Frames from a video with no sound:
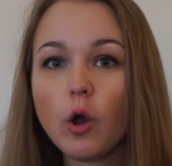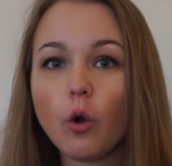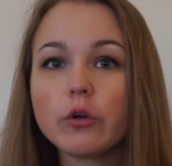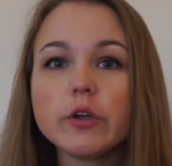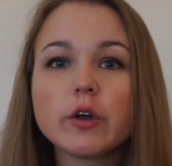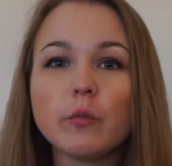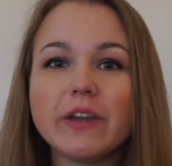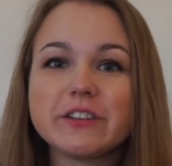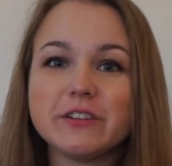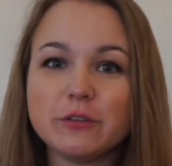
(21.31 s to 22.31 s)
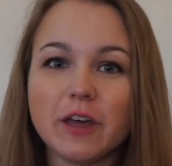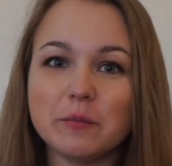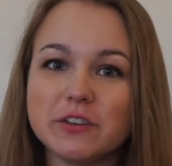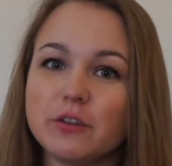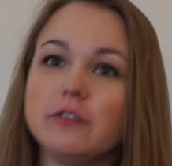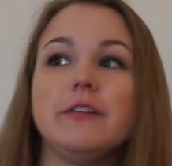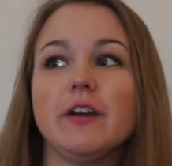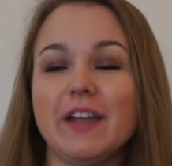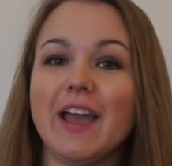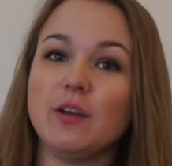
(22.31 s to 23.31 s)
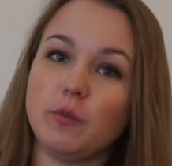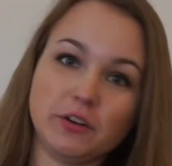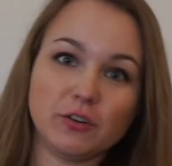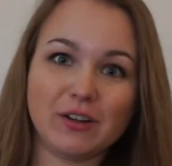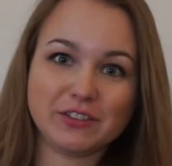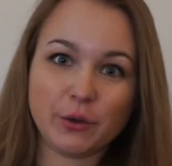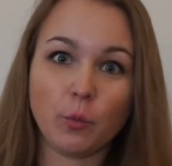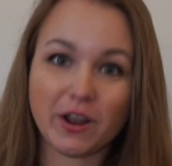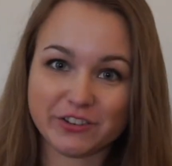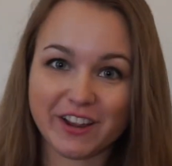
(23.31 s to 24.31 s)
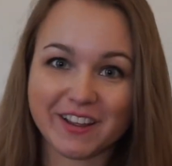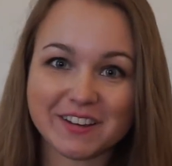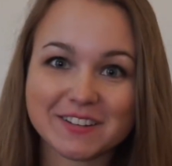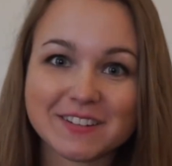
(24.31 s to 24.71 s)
or you can wait to do them until the very end when you're all done watching.